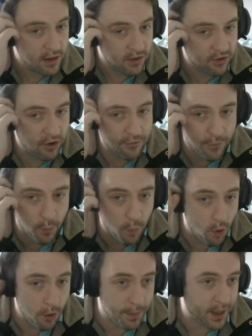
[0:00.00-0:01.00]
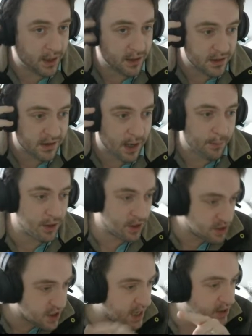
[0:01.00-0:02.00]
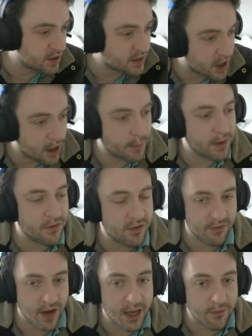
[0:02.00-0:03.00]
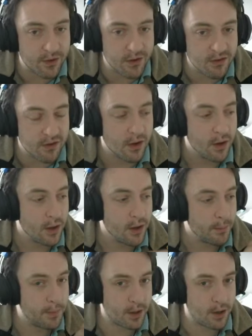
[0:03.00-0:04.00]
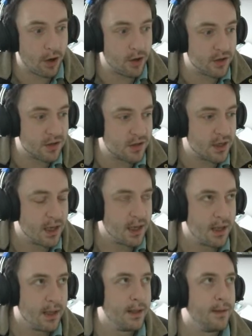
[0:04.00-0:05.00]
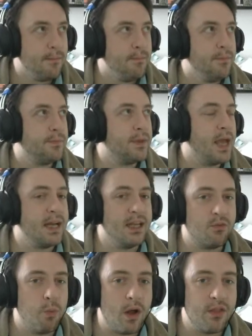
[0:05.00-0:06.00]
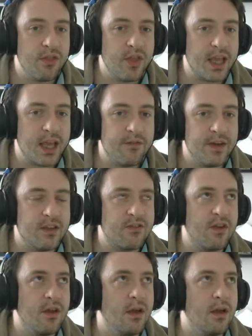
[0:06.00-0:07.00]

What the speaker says: So for Warbeans, I'm going to change it to Army of Survivors, because, and it's one thing if it's